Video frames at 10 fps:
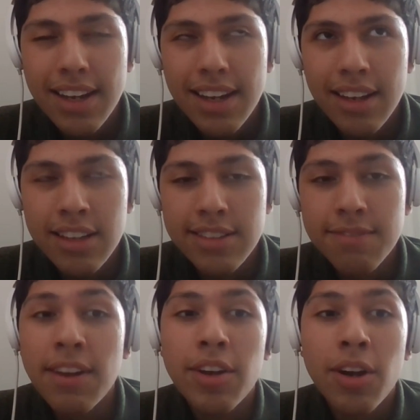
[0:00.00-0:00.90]
it's
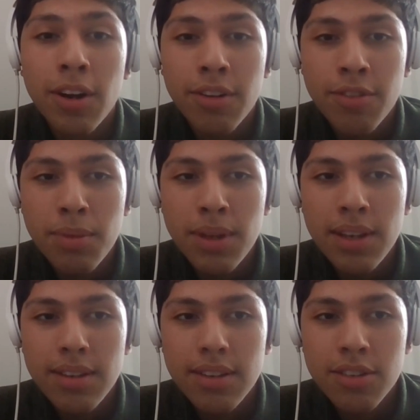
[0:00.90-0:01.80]
very hard for me
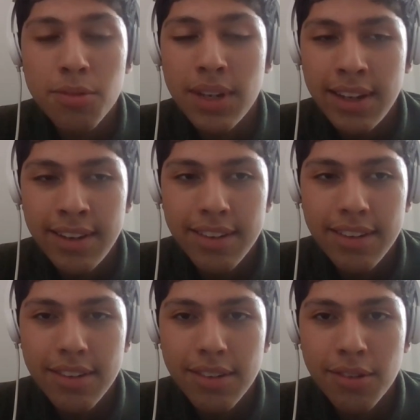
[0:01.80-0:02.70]
to read
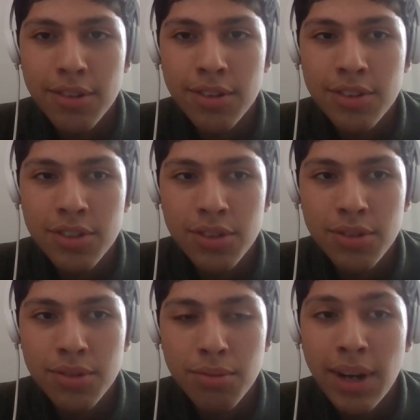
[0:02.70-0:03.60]
or
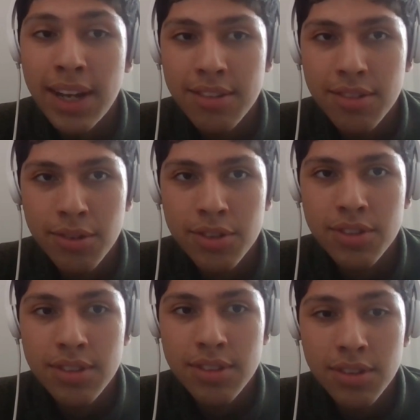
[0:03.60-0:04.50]
to write or
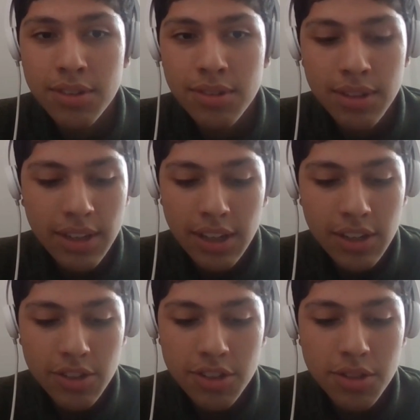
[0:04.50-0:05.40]
to
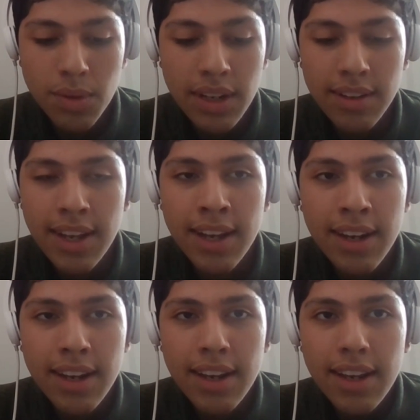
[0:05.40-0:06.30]
just do any of that.
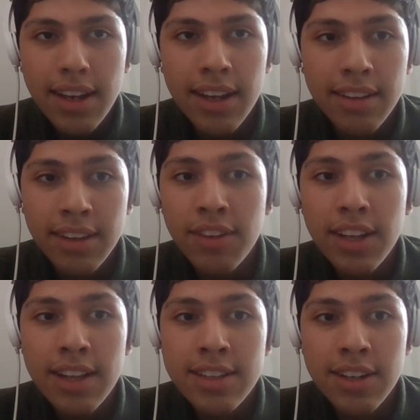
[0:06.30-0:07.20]
And living
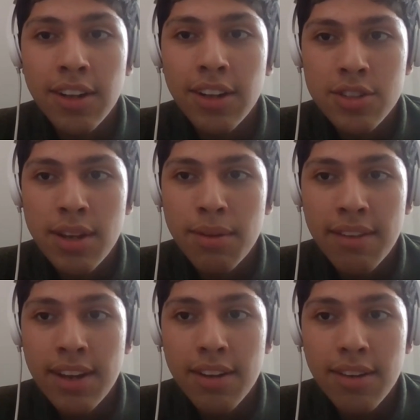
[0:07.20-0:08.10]
in the technology that we
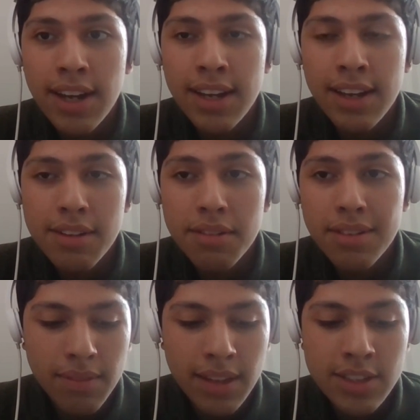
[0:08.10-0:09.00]
have now,
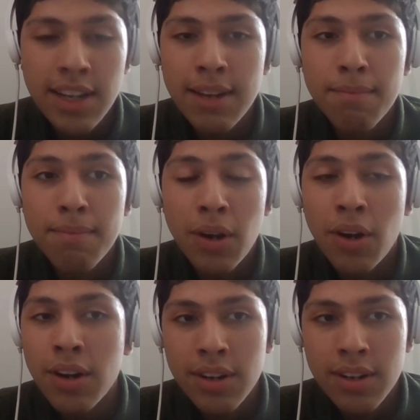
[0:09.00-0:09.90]
it's not
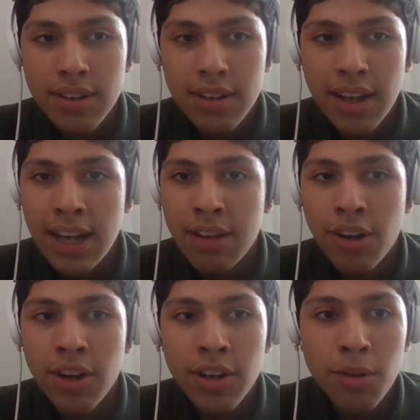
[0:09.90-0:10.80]
hard. I have
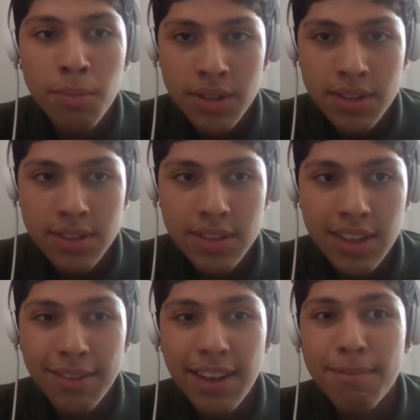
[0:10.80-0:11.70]
audiobooks.
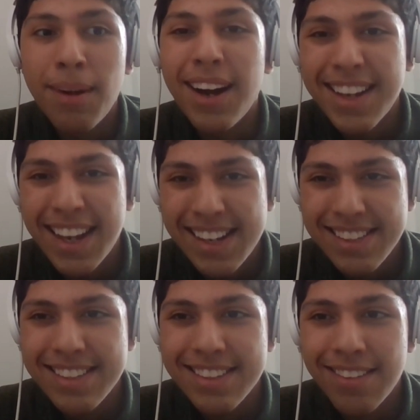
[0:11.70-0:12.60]
We have
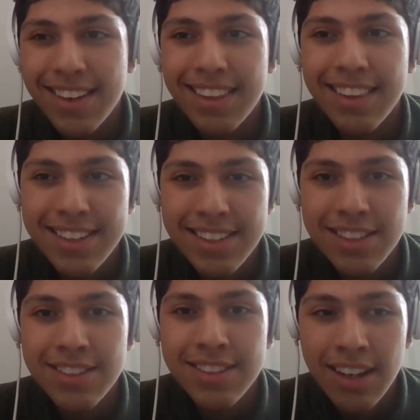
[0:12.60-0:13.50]
podcasts, so I can listen
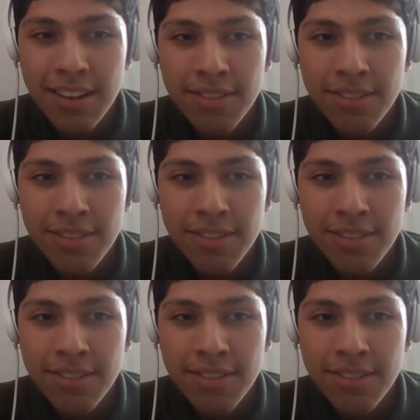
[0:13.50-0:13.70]
to stuff,